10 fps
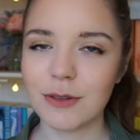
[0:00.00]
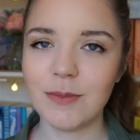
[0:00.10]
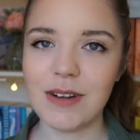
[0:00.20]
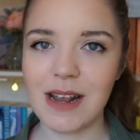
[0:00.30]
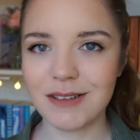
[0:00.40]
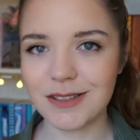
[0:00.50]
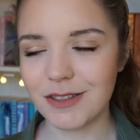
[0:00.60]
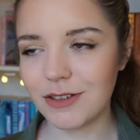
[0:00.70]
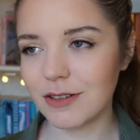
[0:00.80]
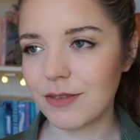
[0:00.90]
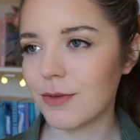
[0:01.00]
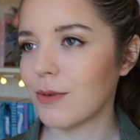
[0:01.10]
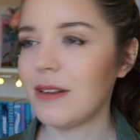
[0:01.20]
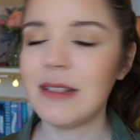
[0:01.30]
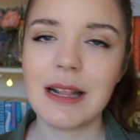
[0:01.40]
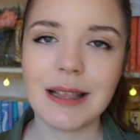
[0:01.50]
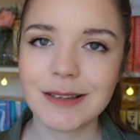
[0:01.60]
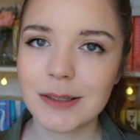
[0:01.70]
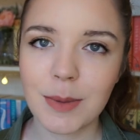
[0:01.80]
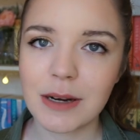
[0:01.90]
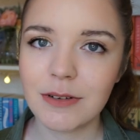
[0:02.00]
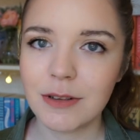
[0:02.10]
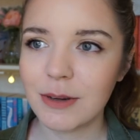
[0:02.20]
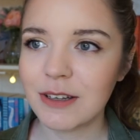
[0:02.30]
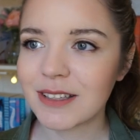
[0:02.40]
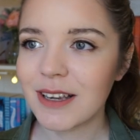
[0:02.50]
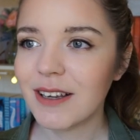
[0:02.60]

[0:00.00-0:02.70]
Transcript: something else is just thrown in there like a spanner in the works.